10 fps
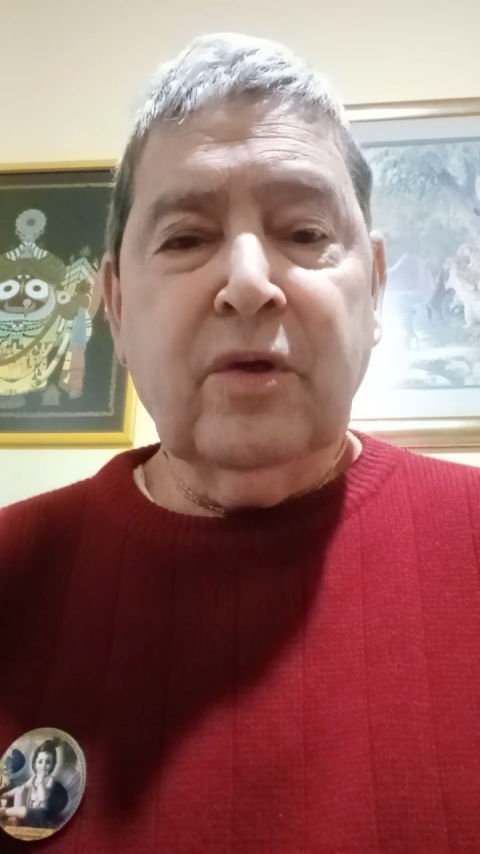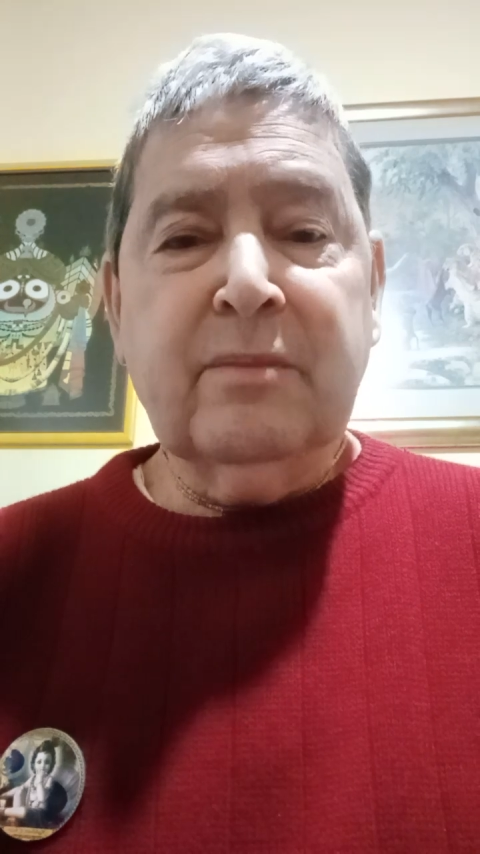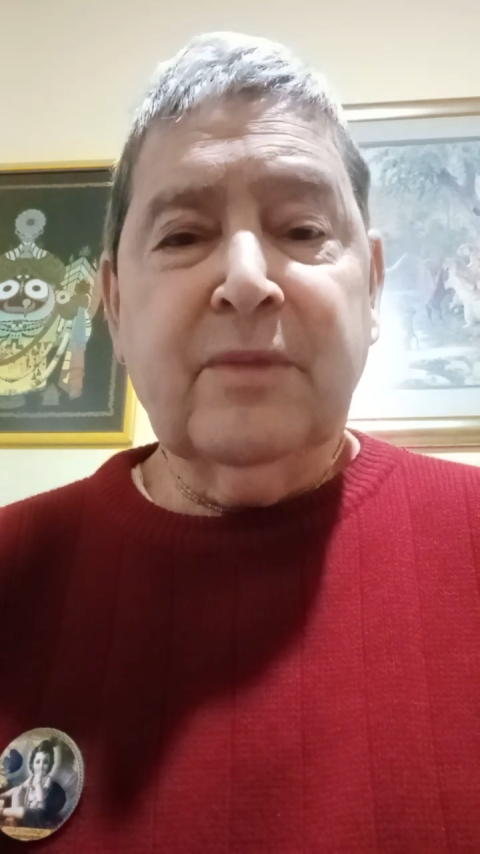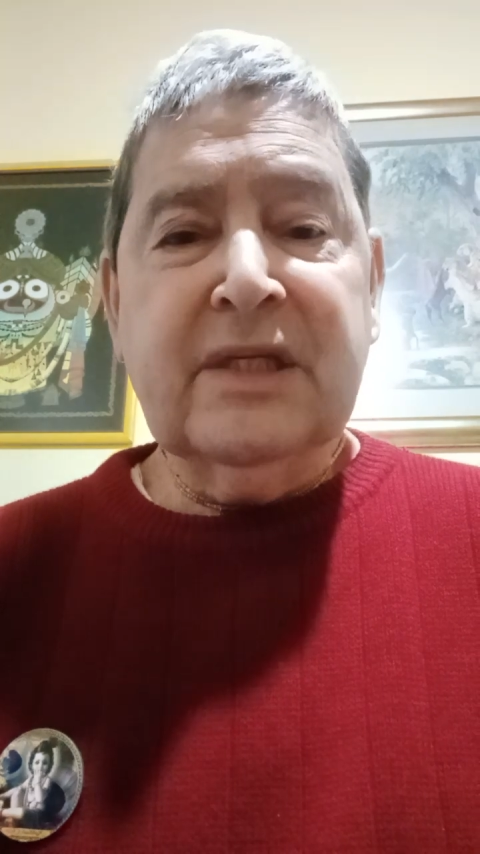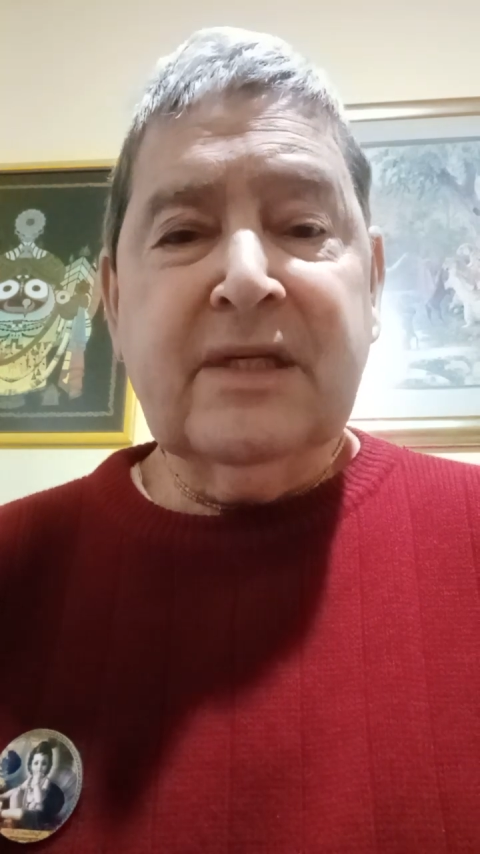
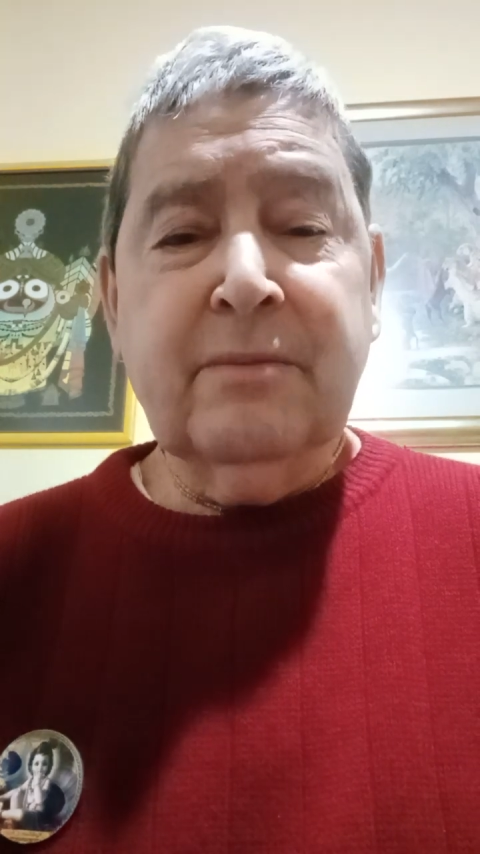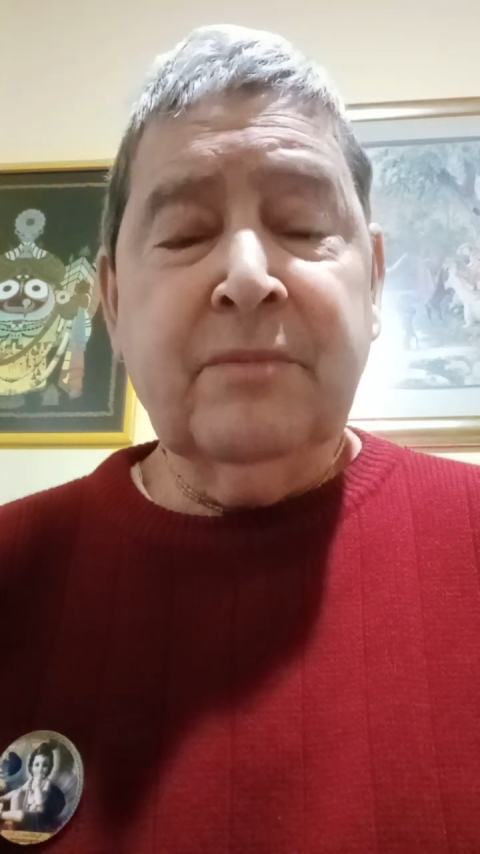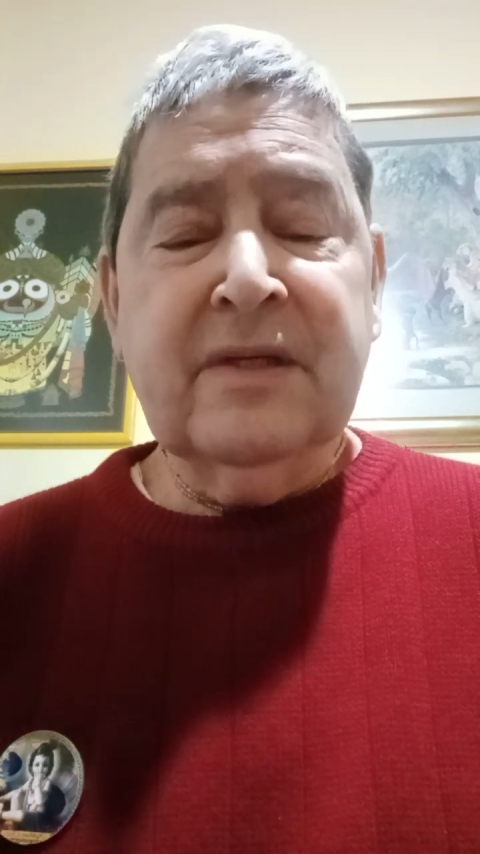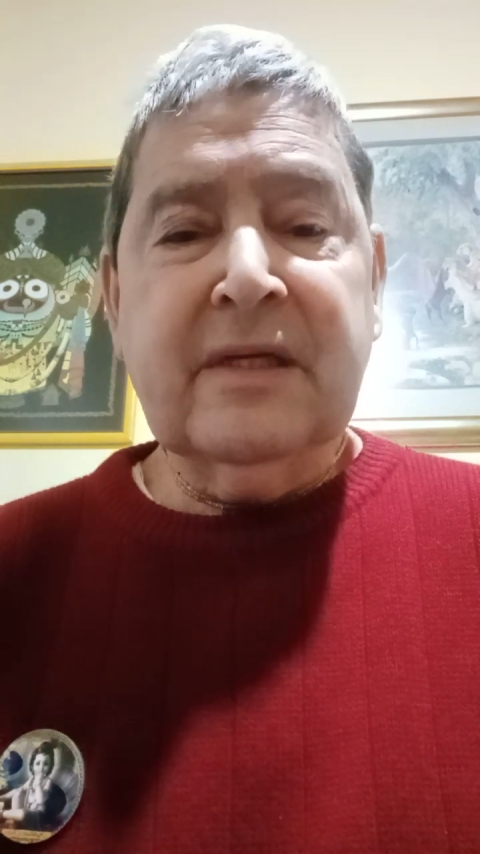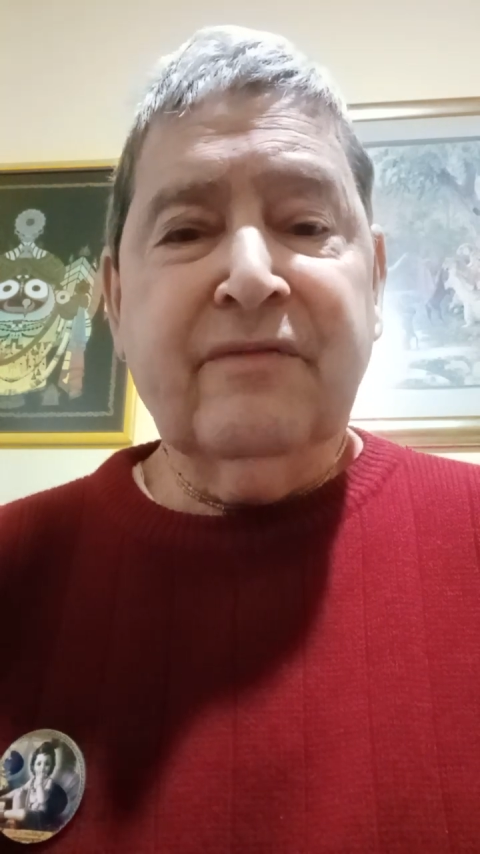all
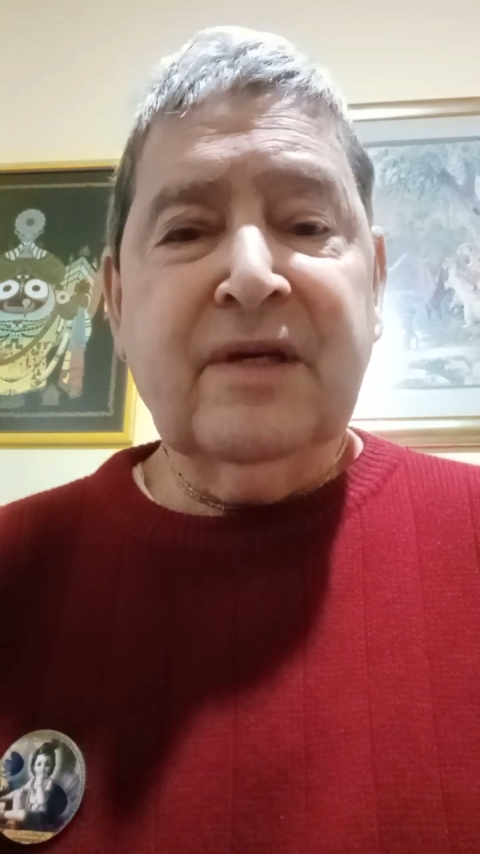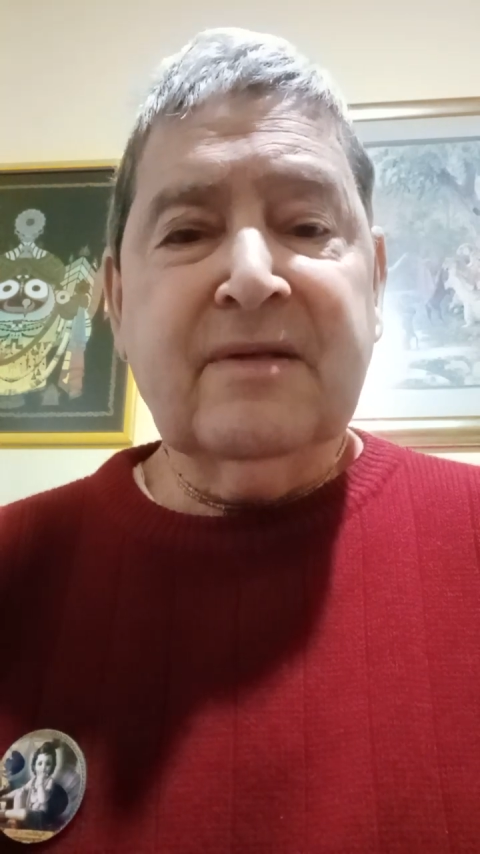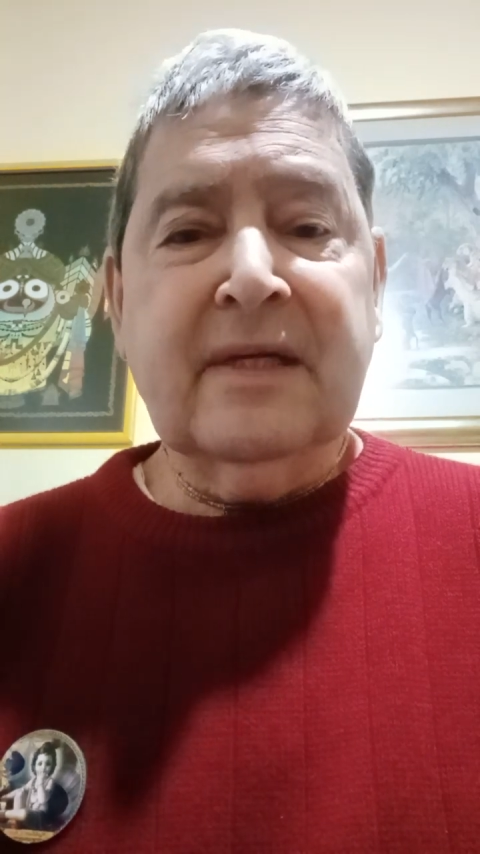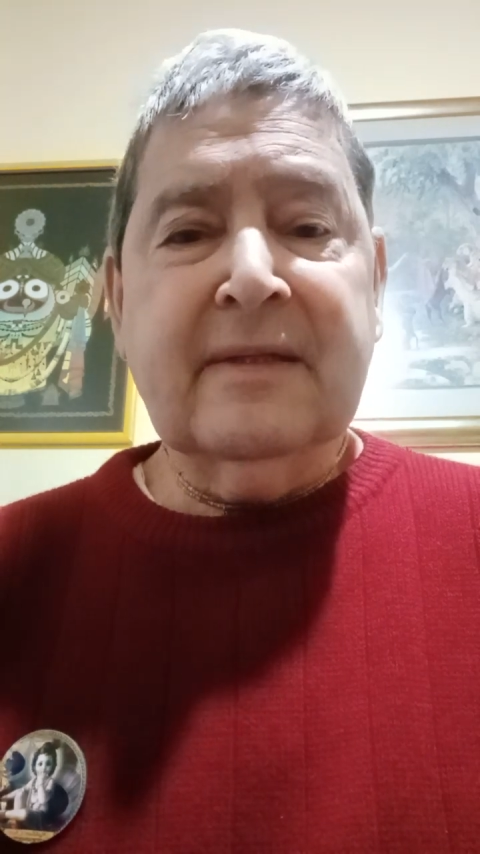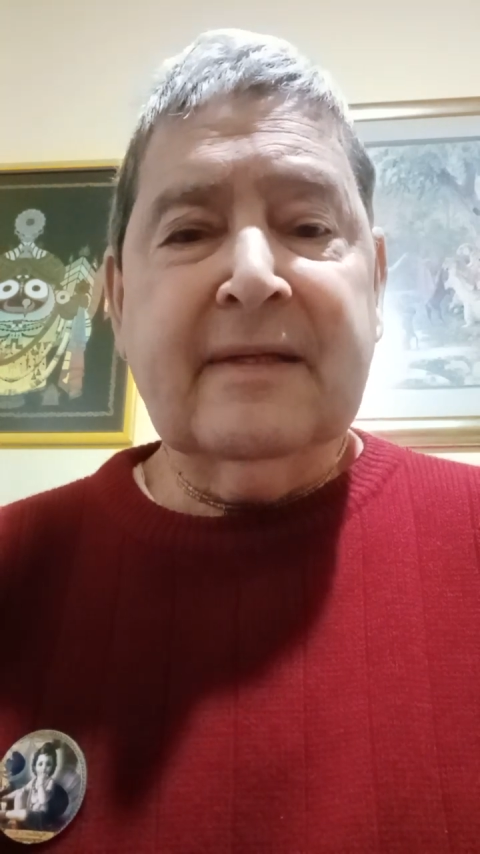
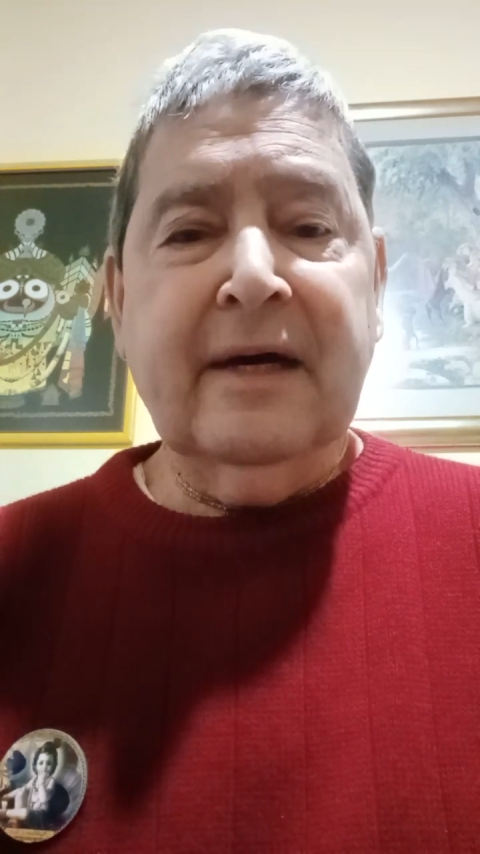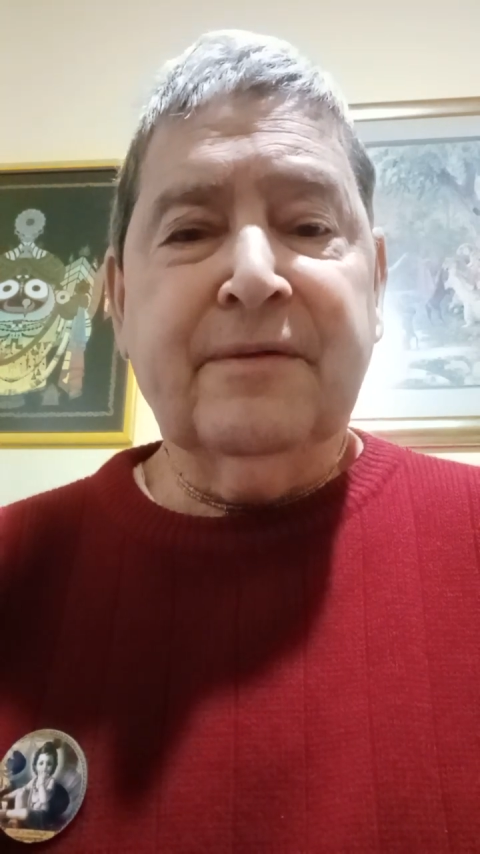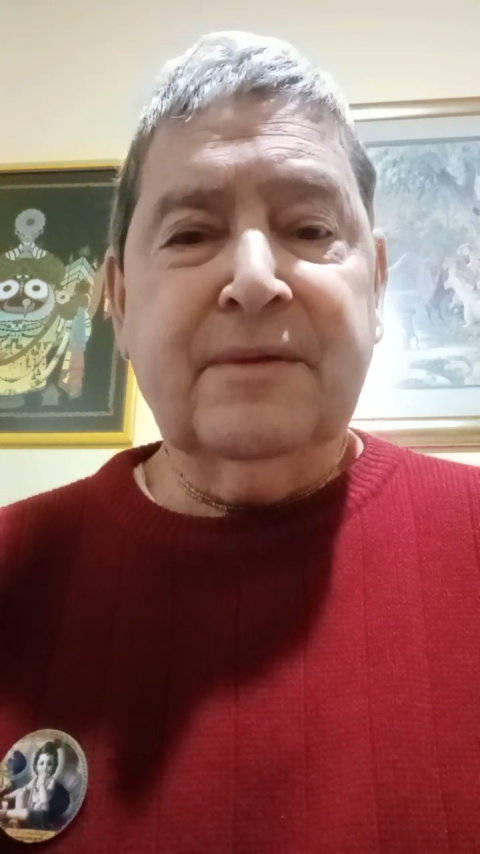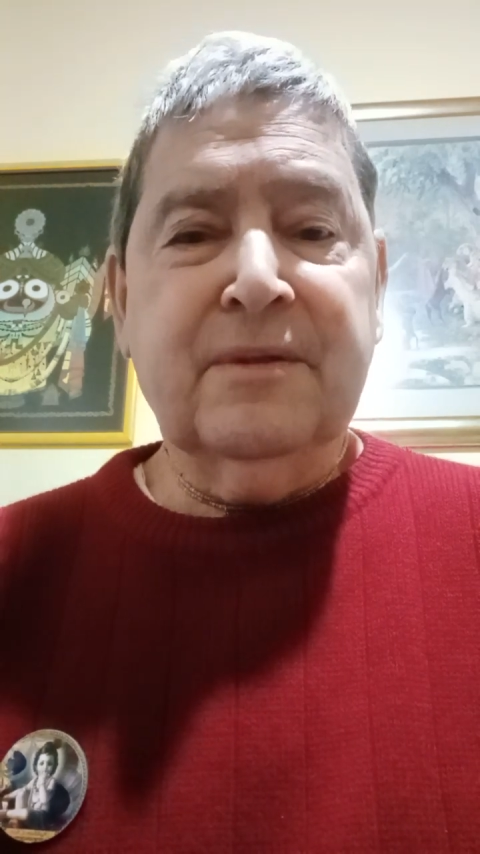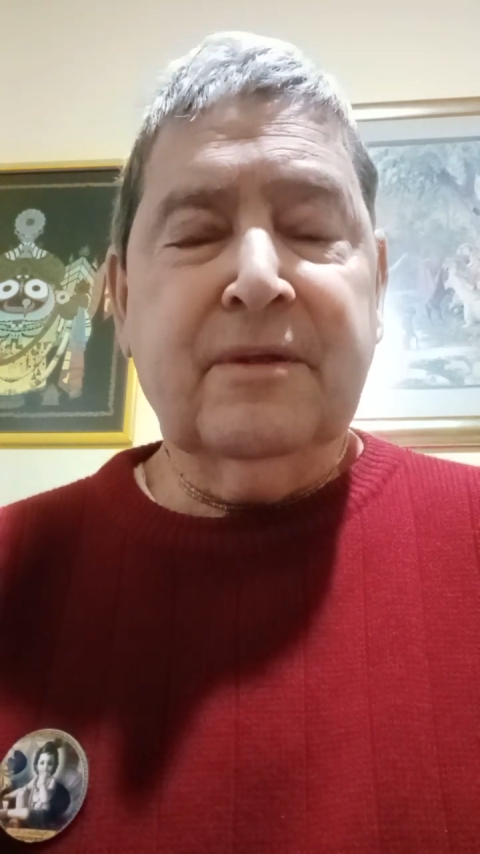misgivings and
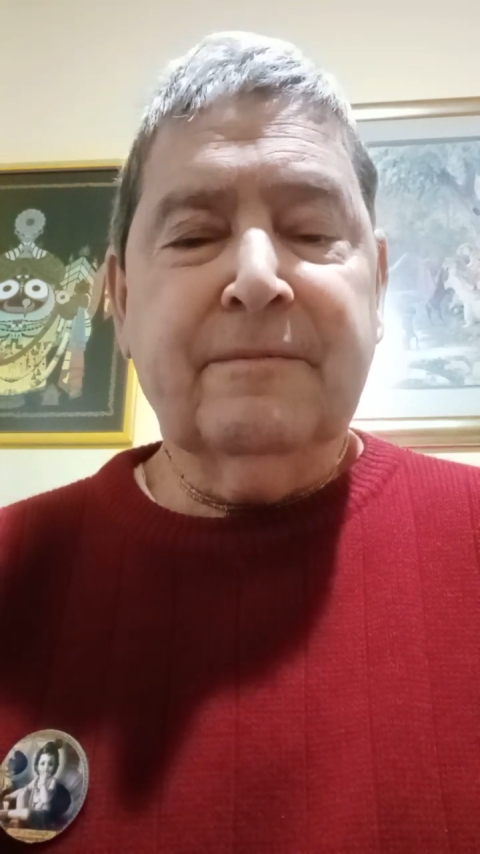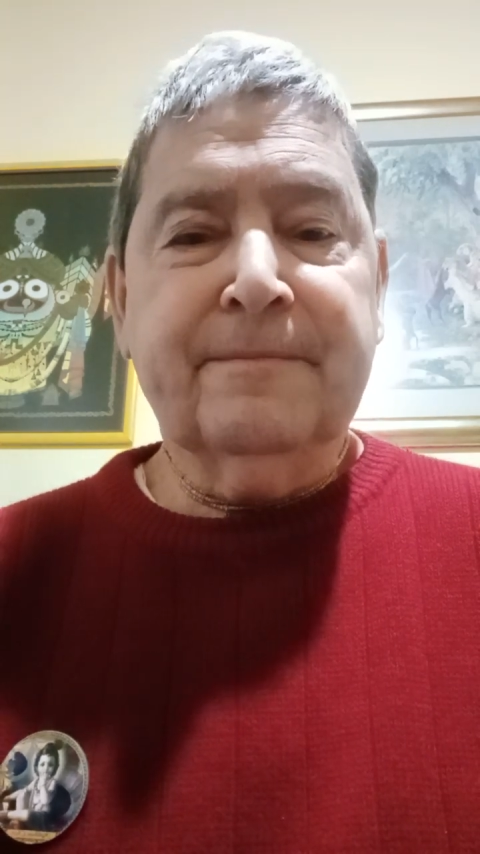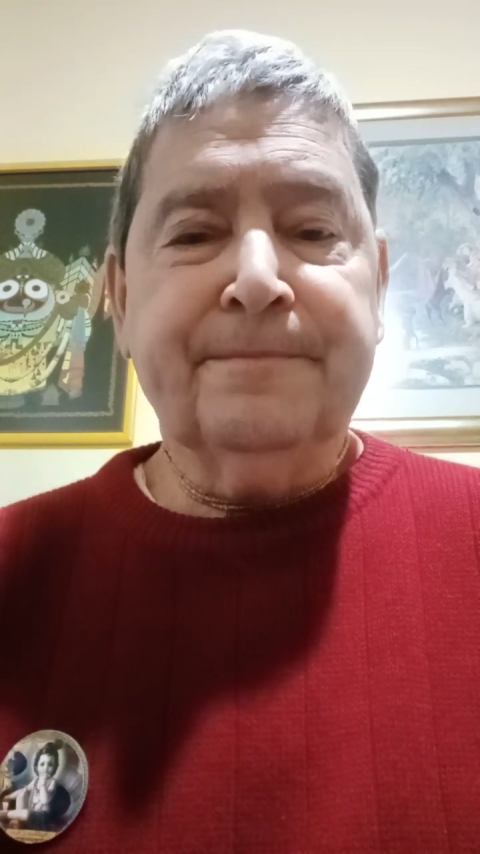doubts.